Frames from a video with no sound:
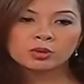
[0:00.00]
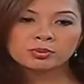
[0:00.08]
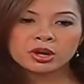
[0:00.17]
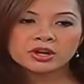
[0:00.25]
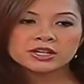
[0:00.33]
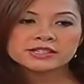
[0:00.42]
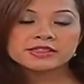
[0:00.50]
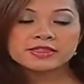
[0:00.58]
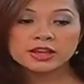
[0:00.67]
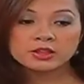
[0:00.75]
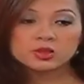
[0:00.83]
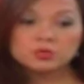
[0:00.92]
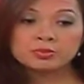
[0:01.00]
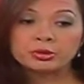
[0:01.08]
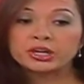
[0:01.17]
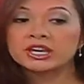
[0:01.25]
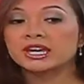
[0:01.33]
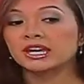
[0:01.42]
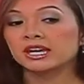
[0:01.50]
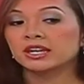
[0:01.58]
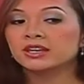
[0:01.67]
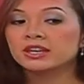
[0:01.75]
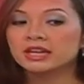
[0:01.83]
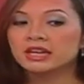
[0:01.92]
oil products that you bring
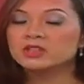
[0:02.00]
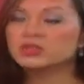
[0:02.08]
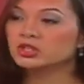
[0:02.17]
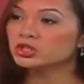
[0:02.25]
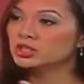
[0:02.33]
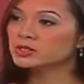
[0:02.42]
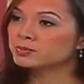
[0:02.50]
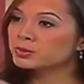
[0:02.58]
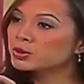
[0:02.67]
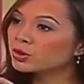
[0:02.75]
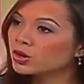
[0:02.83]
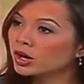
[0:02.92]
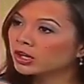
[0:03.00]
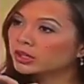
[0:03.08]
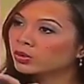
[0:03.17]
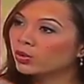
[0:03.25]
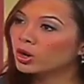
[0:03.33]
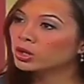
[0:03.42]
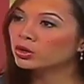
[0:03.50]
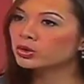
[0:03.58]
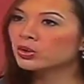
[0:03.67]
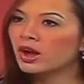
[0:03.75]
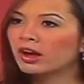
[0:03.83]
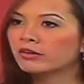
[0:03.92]
in, is it just pure argan oil or
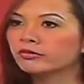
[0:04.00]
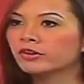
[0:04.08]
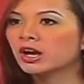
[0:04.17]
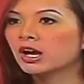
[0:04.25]
you have